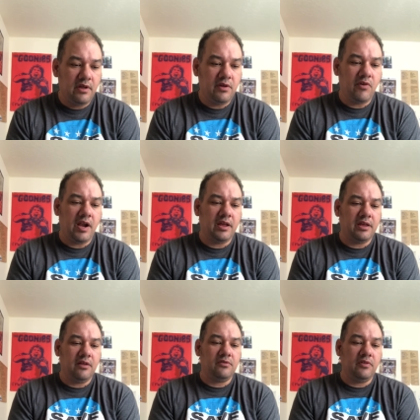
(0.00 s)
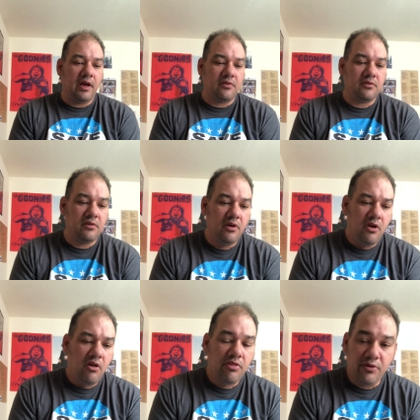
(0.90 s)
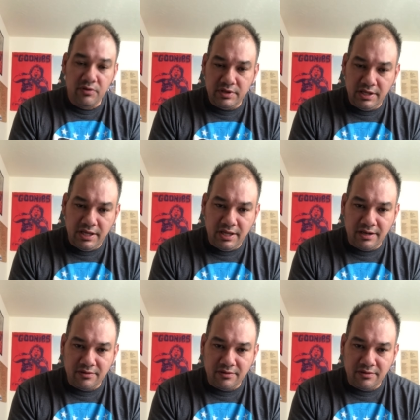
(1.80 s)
He ran again in 2013.